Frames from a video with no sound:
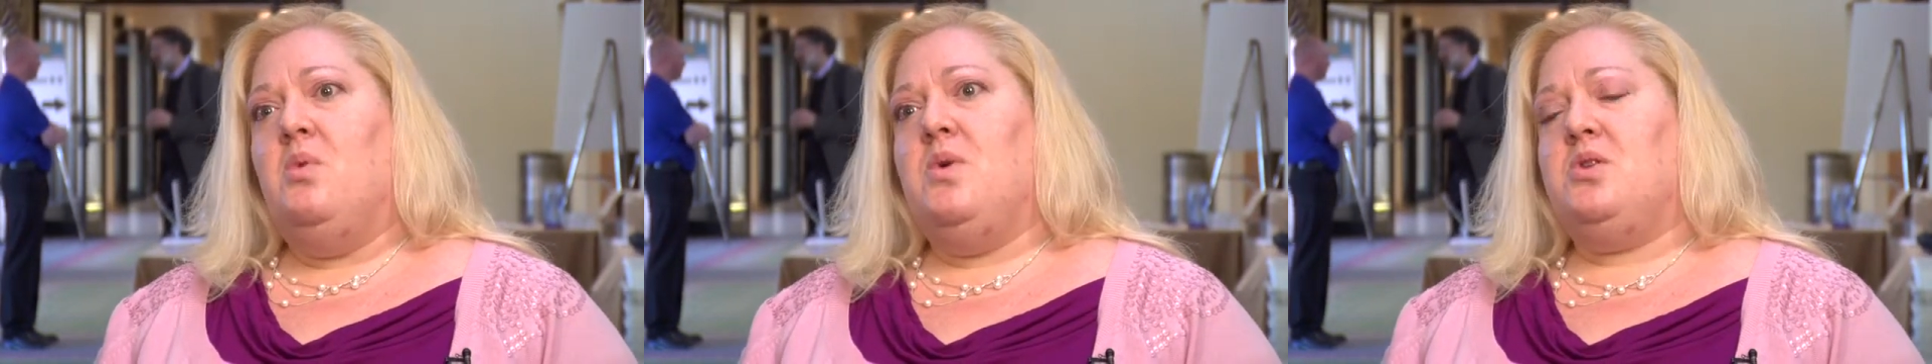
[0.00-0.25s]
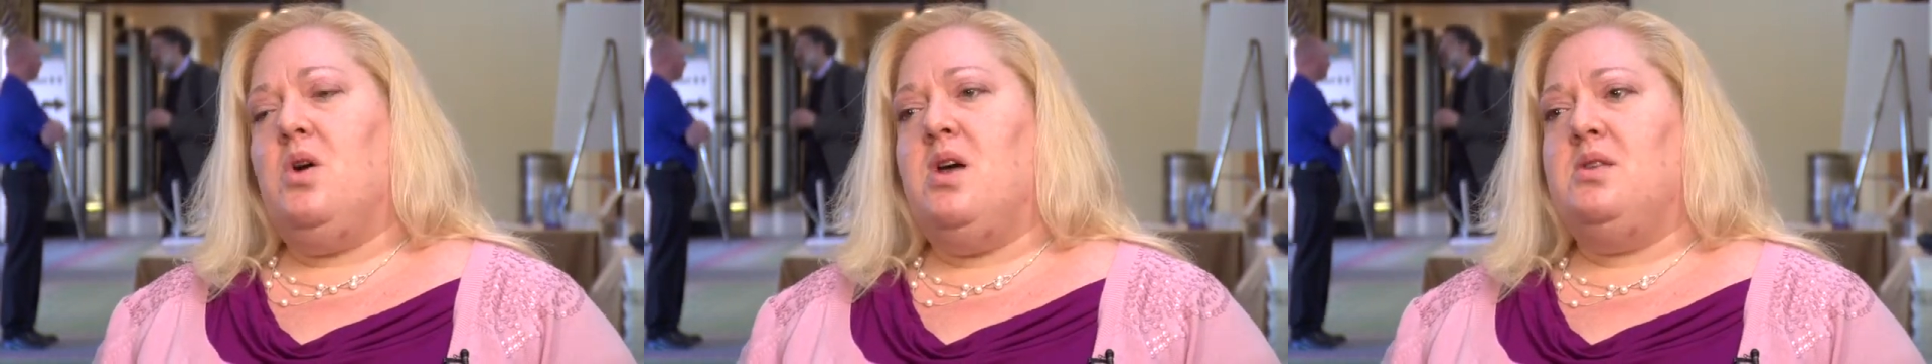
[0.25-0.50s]

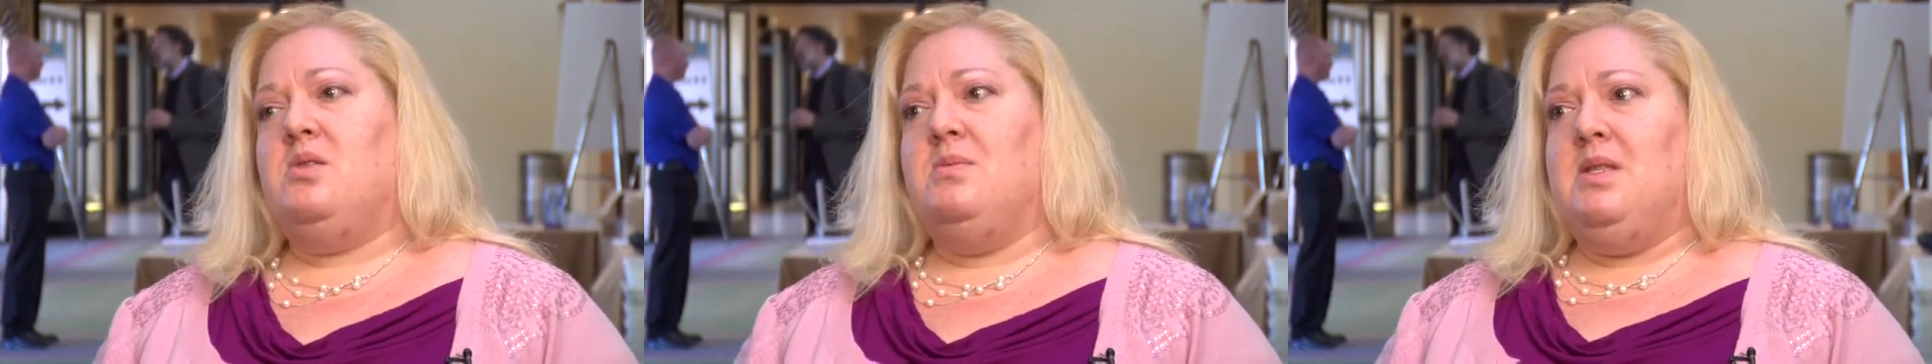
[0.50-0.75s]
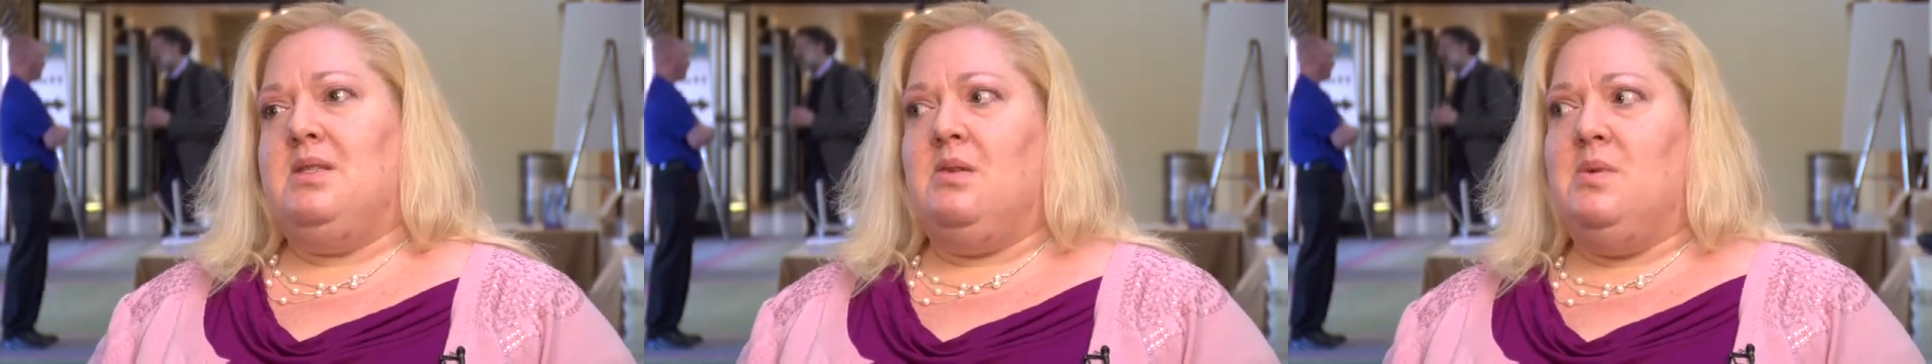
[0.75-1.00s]
which also
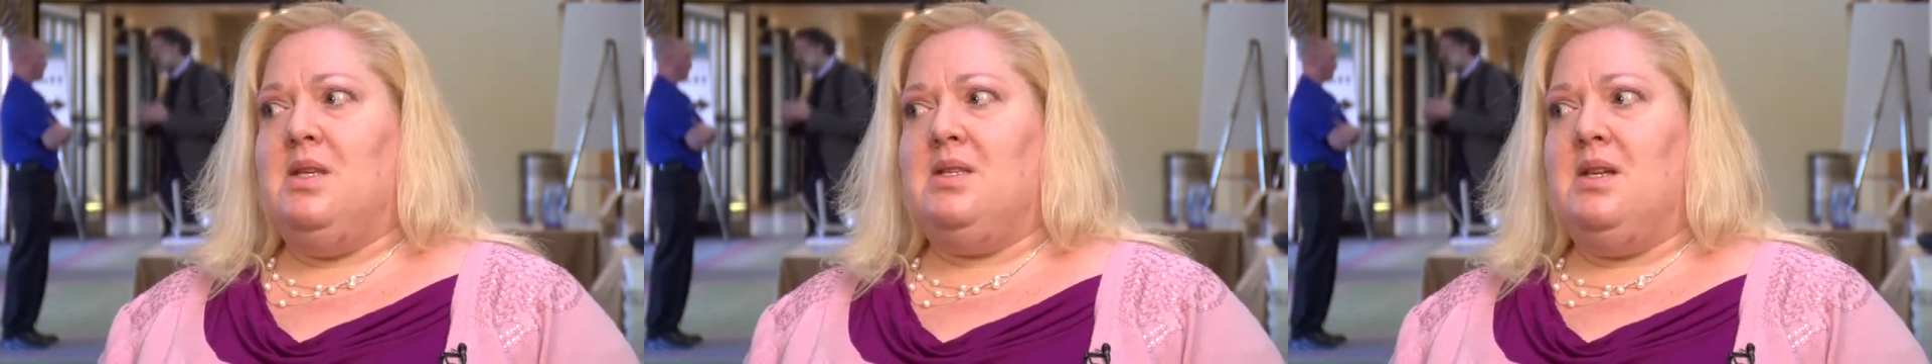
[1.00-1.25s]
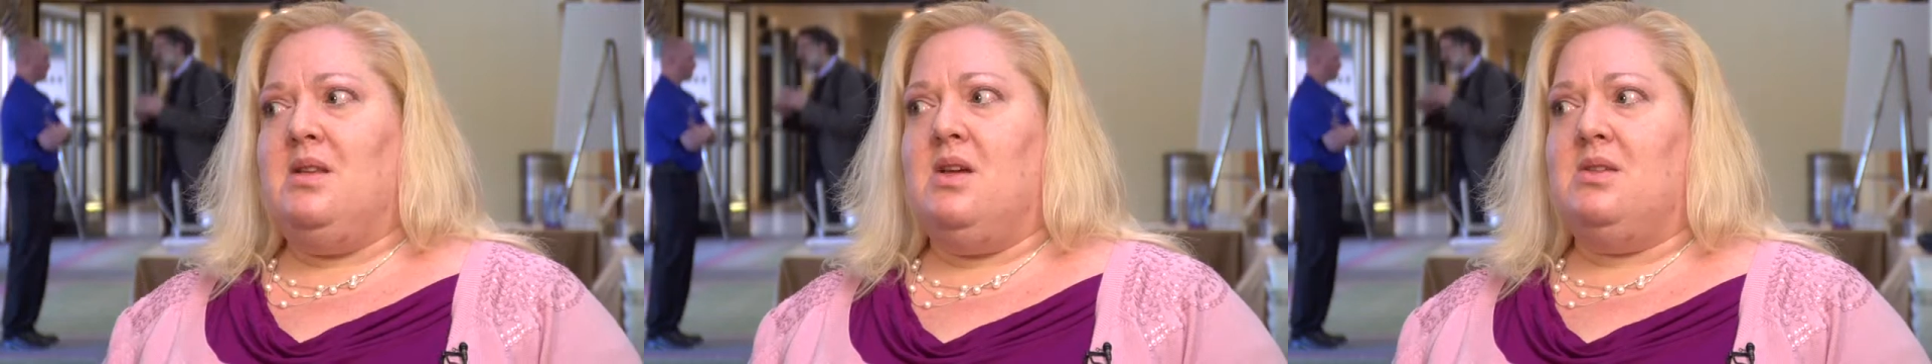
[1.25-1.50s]
means that we as
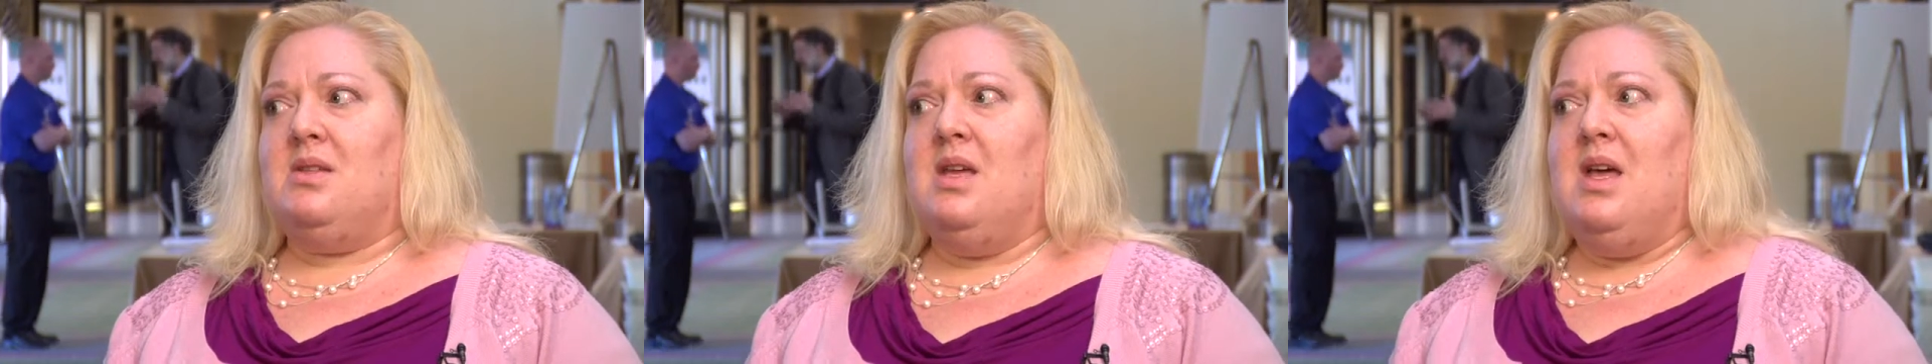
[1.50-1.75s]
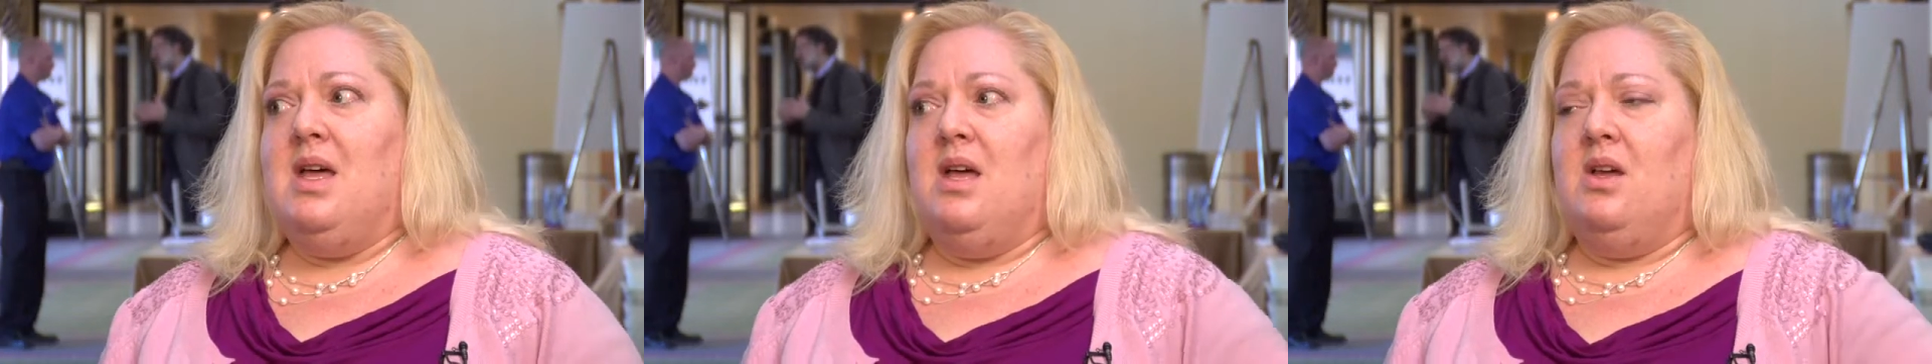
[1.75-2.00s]
adults,
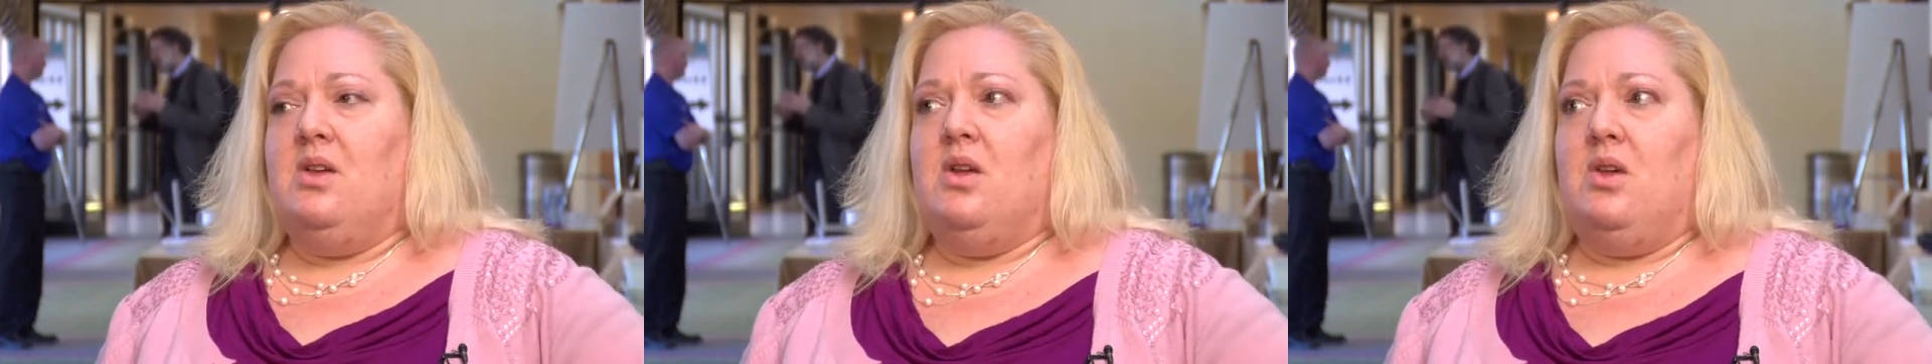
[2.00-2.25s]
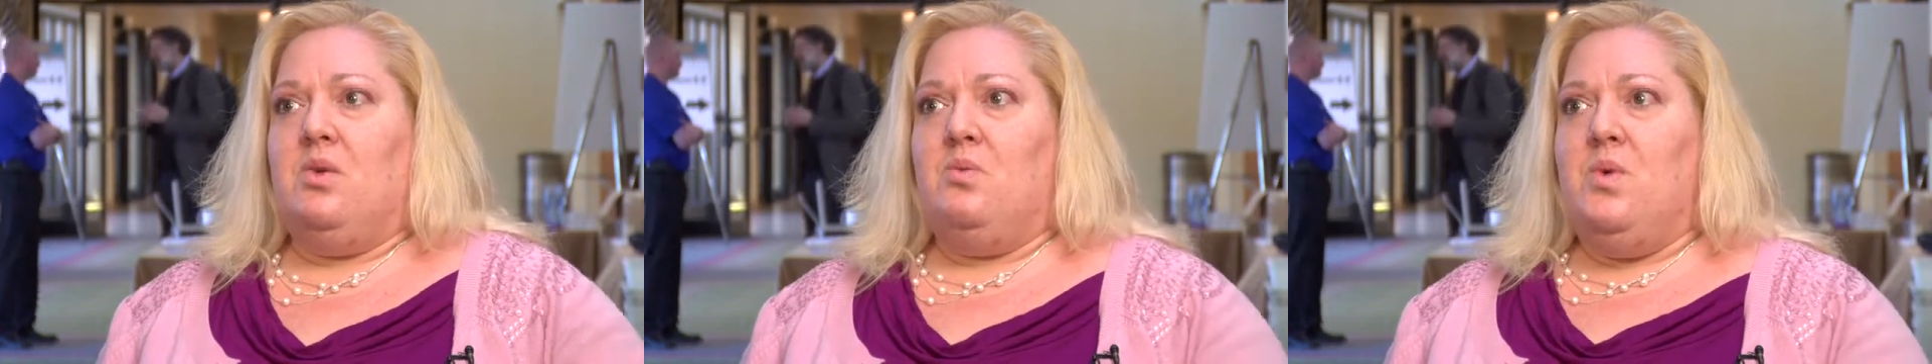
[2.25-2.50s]

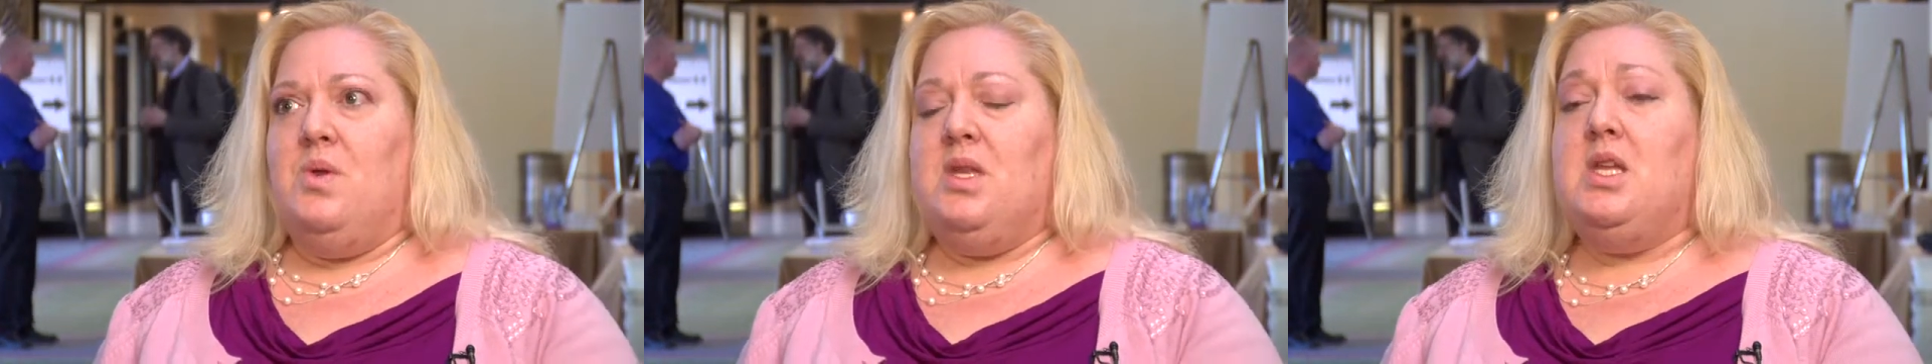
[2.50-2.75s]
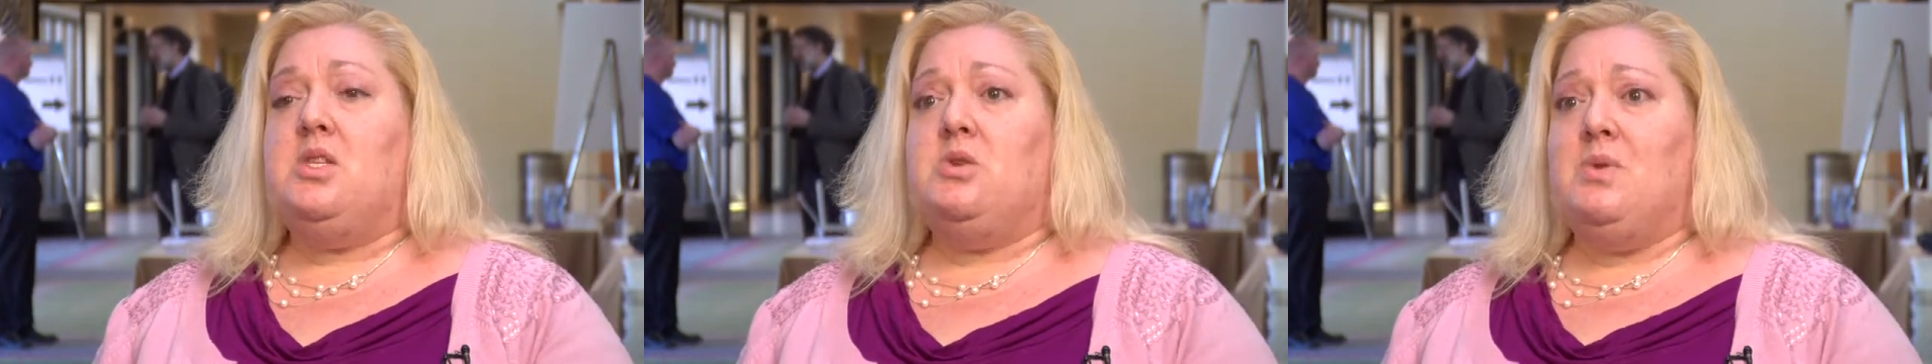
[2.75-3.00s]
we
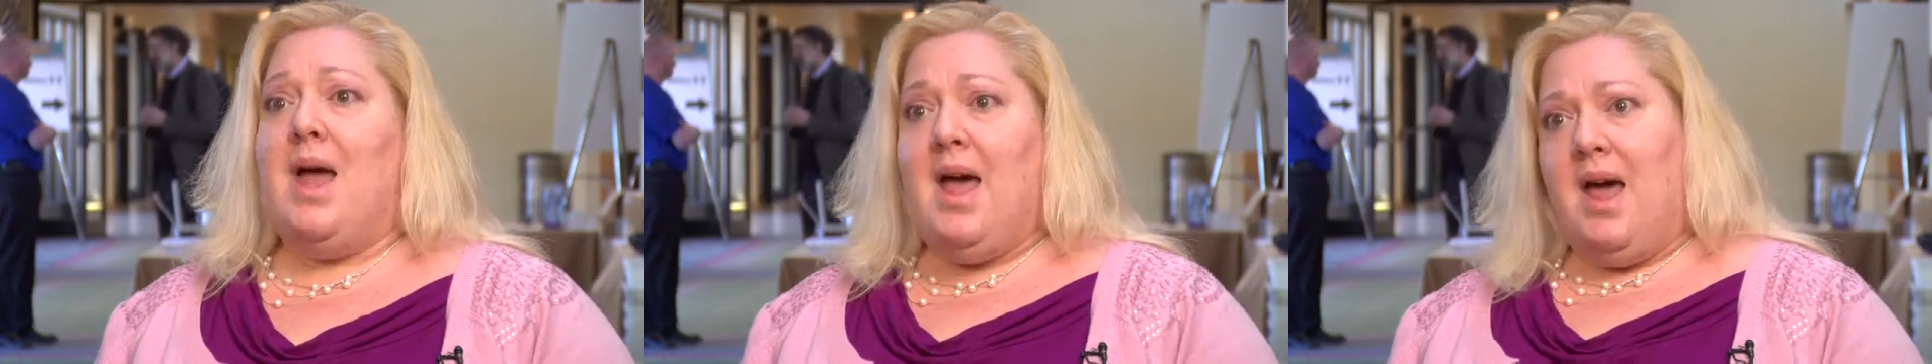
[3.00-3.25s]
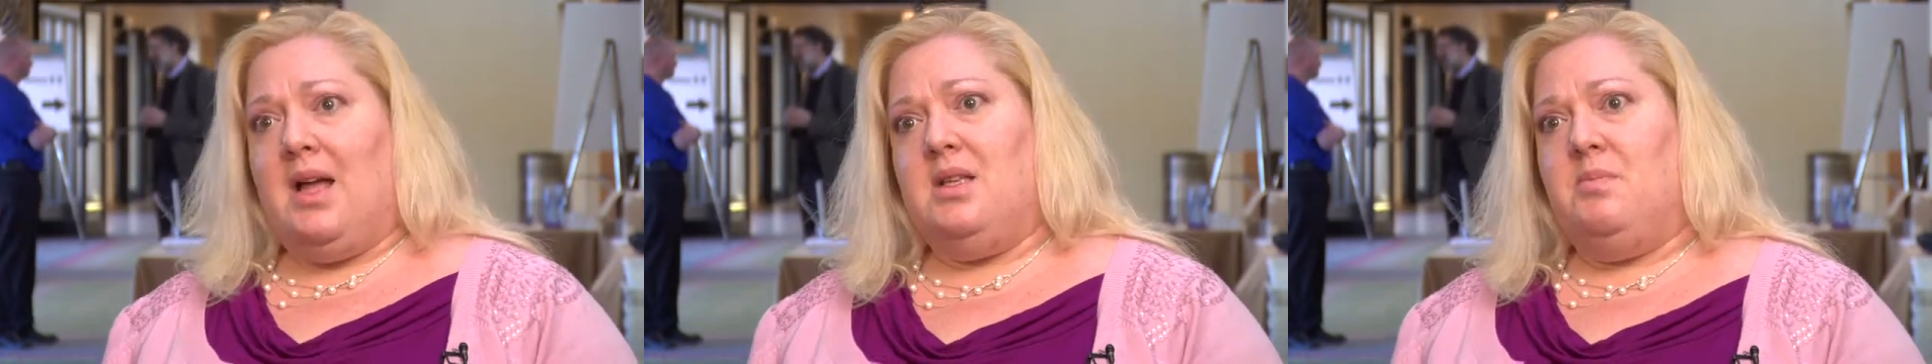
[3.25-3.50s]
need to
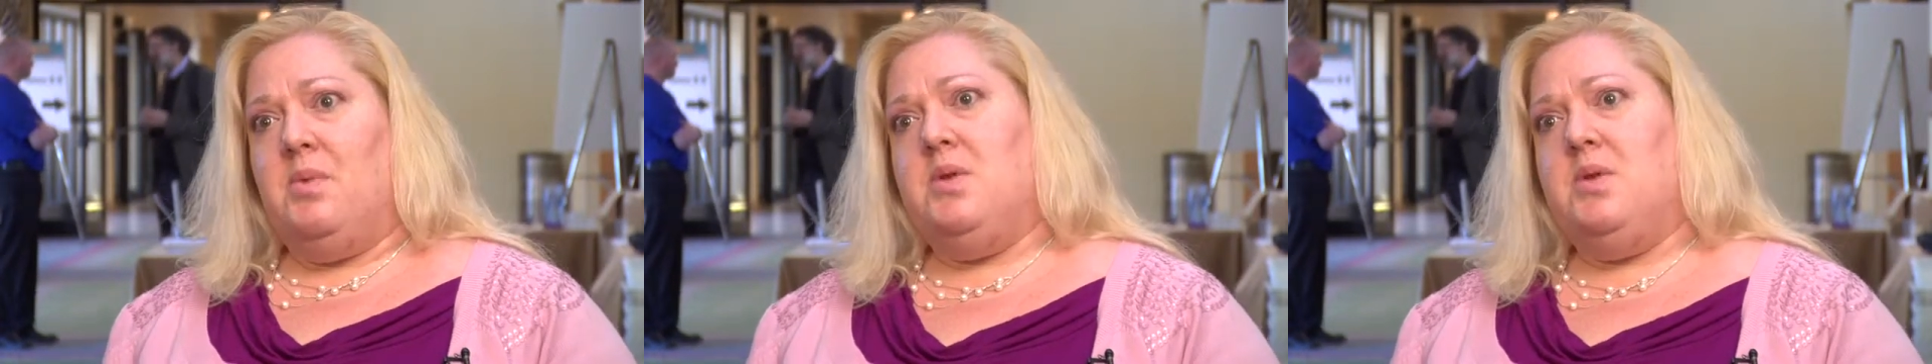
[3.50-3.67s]
act,